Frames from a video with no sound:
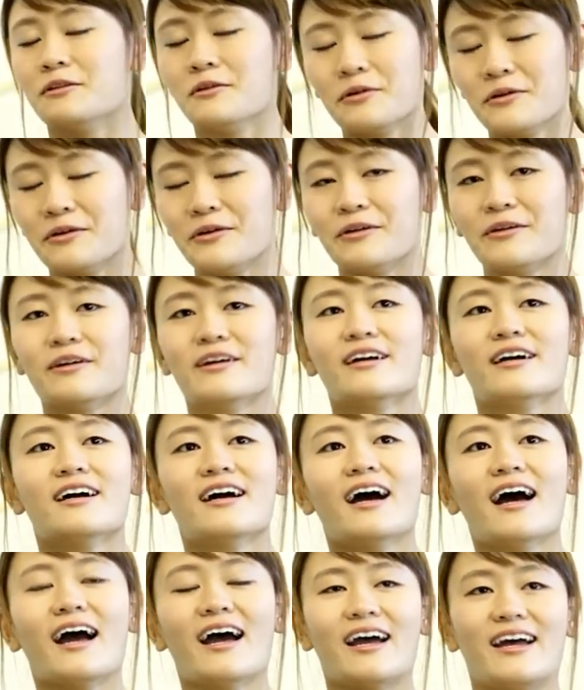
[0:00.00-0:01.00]
flu,
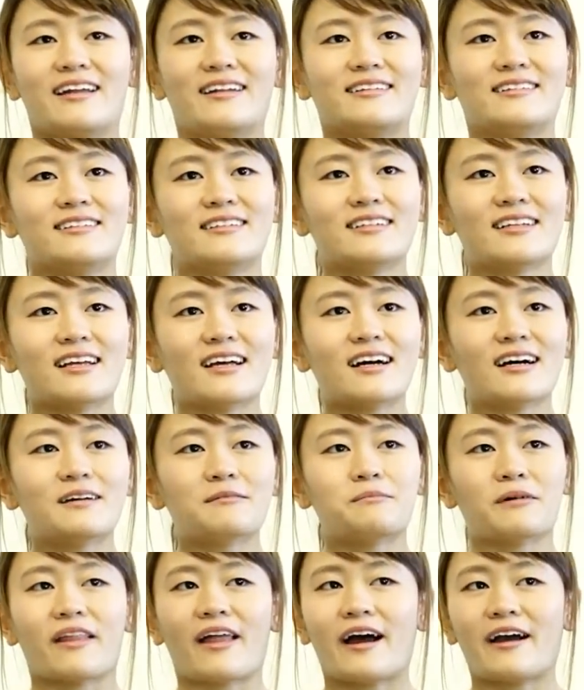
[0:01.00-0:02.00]
and
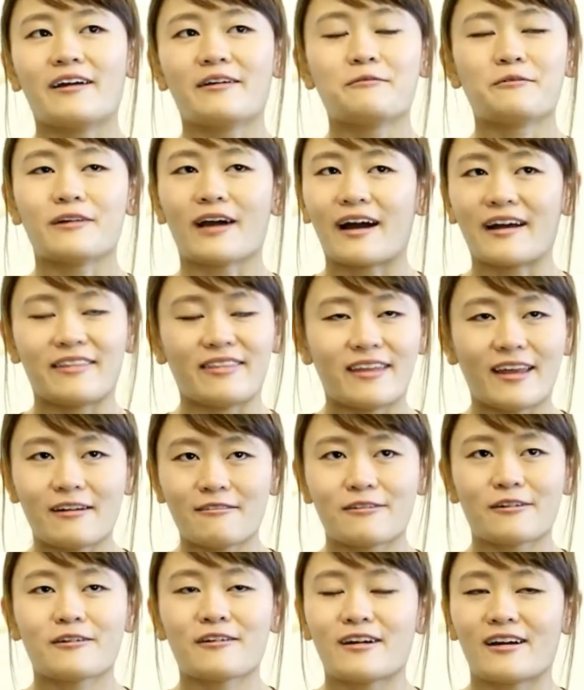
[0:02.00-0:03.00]
but I
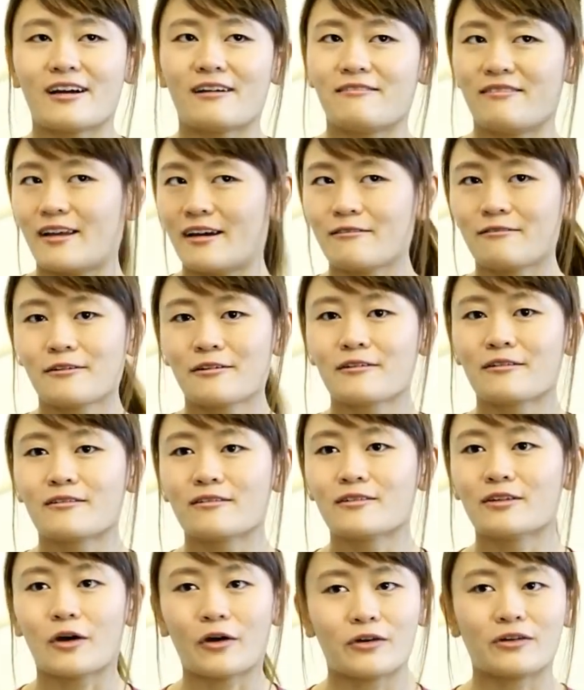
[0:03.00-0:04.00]
have never
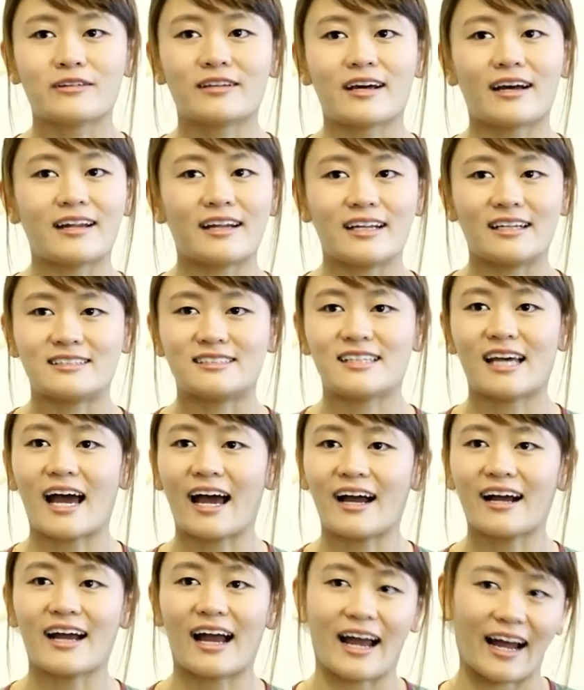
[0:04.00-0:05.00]
known that it
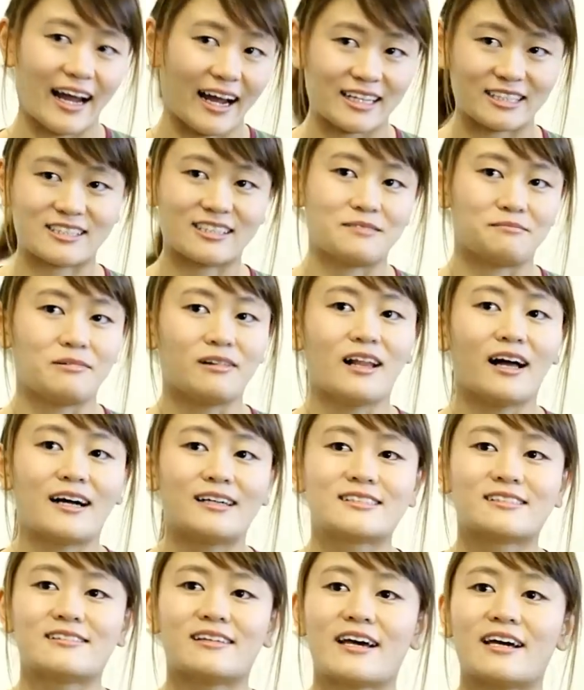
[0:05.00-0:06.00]
actually
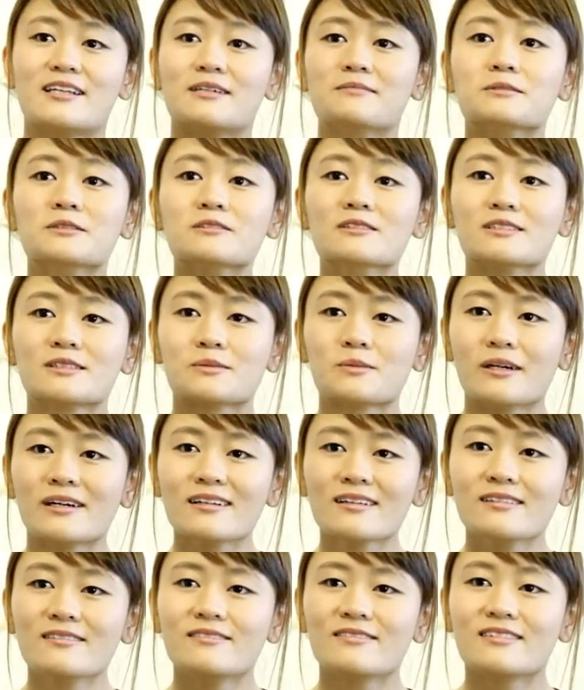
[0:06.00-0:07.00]
applies on animals as
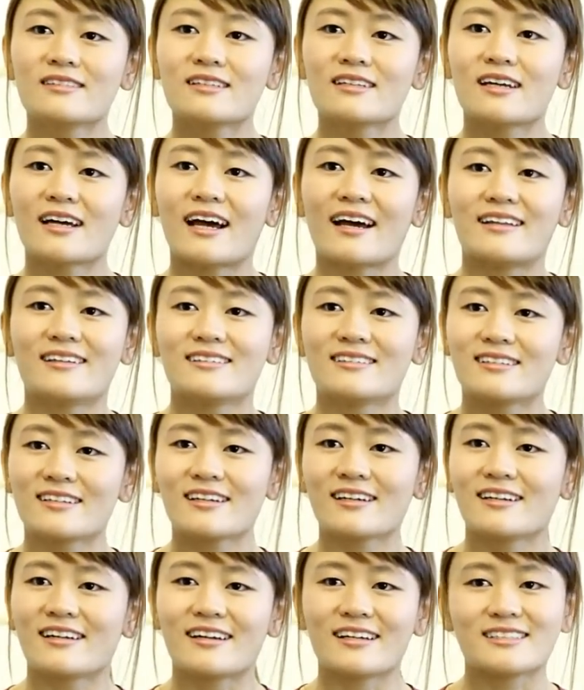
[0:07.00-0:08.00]
well. And
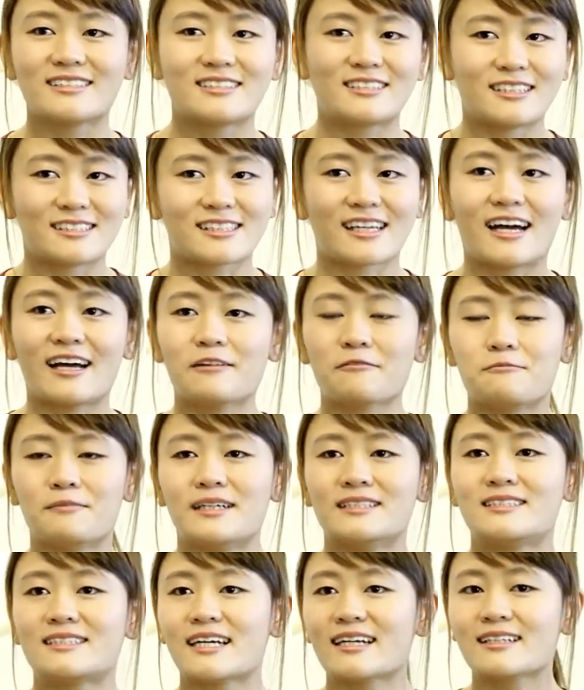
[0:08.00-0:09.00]
you know, it's just kind of
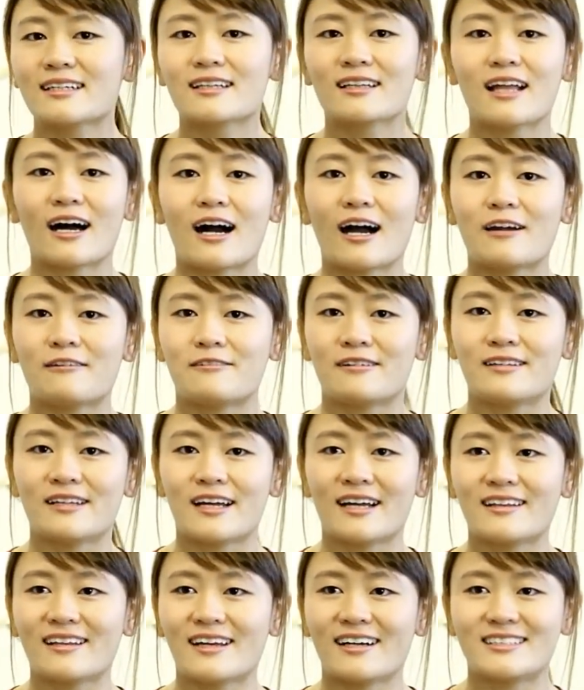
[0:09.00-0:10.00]
my daily life, and
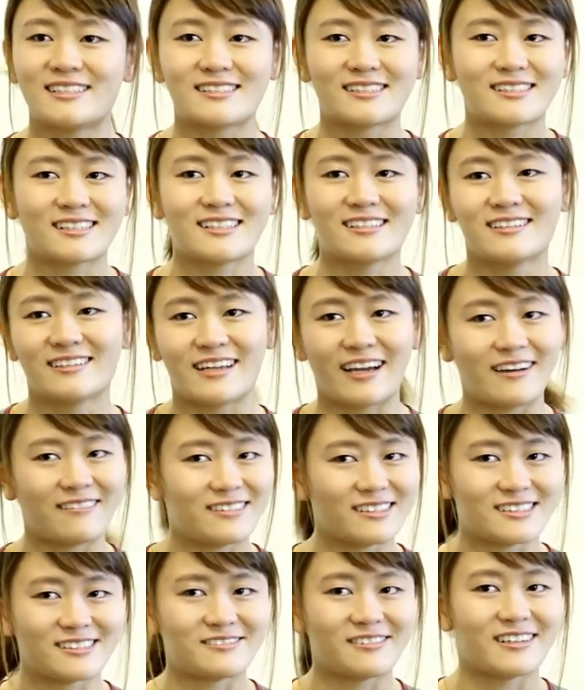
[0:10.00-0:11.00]
then I just suddenly have
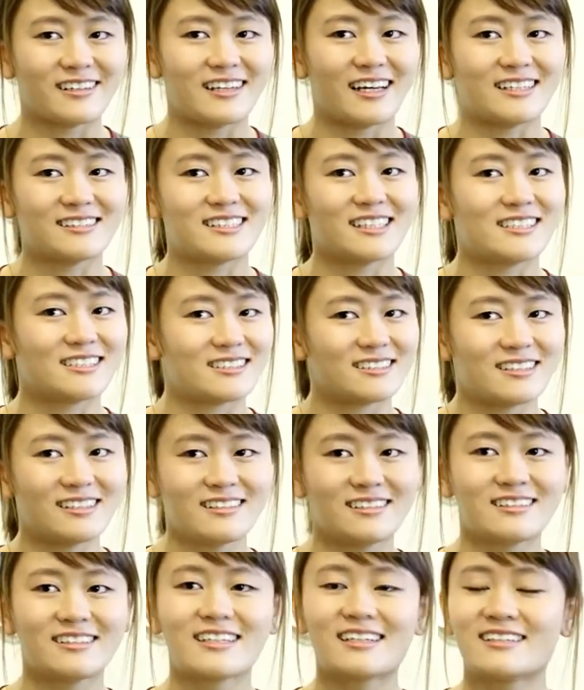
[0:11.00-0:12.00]
this realization,
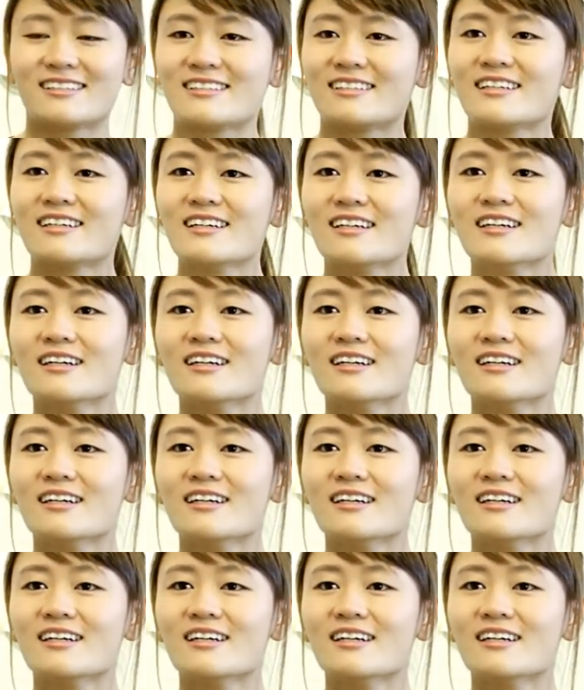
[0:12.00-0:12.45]
oh, you can